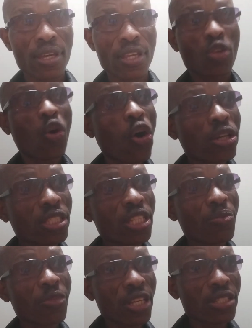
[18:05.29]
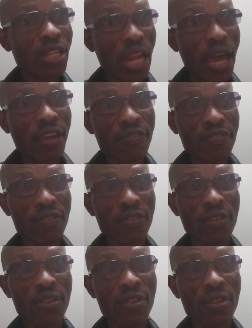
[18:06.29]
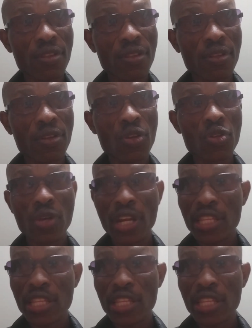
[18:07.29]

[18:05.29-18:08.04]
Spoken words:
It cost him his life so